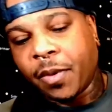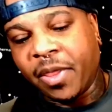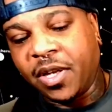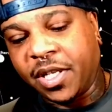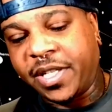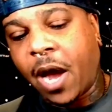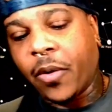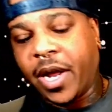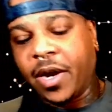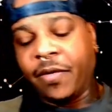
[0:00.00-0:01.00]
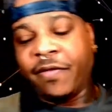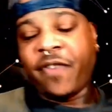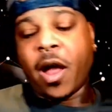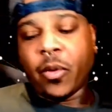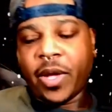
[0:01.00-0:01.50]
But there's a tower here
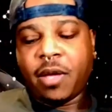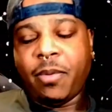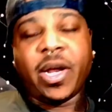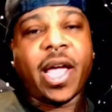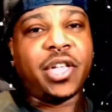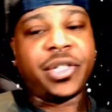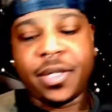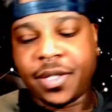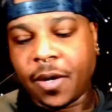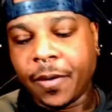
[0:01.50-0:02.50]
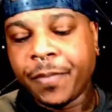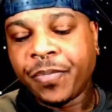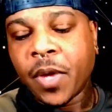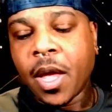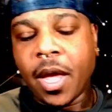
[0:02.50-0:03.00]
following communication. So
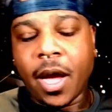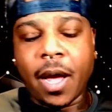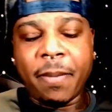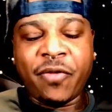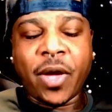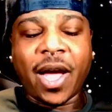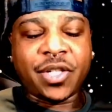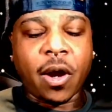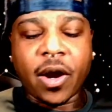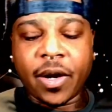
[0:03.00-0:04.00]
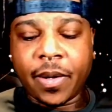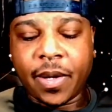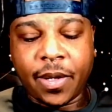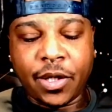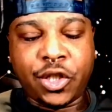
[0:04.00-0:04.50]
if you guys
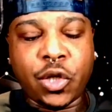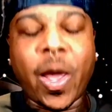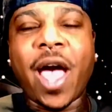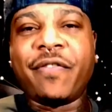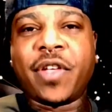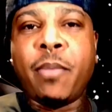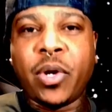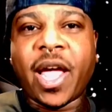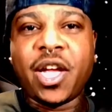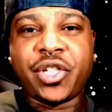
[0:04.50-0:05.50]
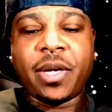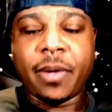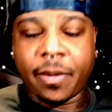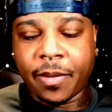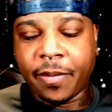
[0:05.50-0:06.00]
do have
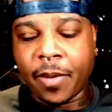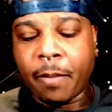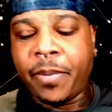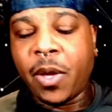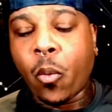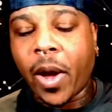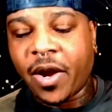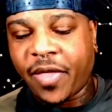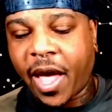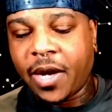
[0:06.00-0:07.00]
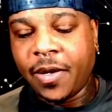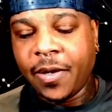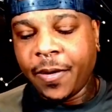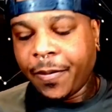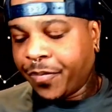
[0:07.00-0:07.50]
communication, beware that
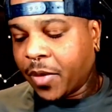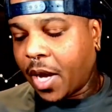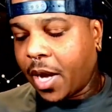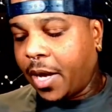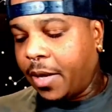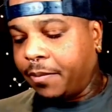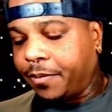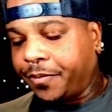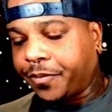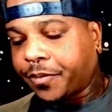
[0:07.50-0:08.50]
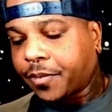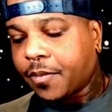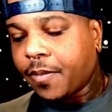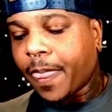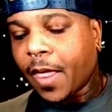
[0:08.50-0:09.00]

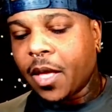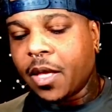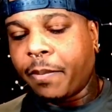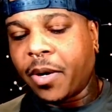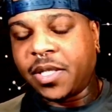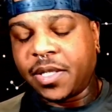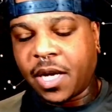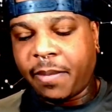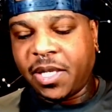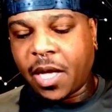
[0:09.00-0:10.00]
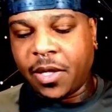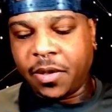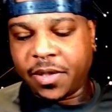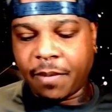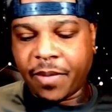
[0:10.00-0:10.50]
your person's going to be telling
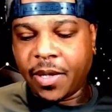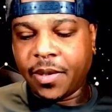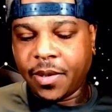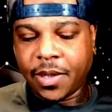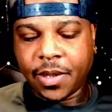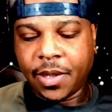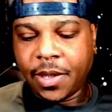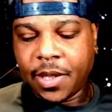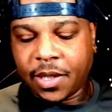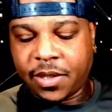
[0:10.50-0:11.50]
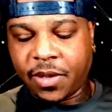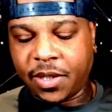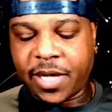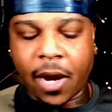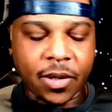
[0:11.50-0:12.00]
you something. Let's see what
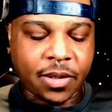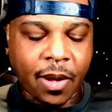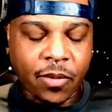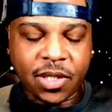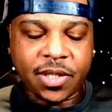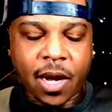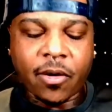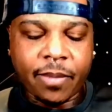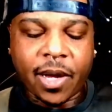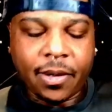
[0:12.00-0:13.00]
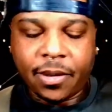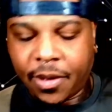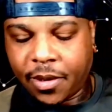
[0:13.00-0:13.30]
this tower is about. What's this tower about?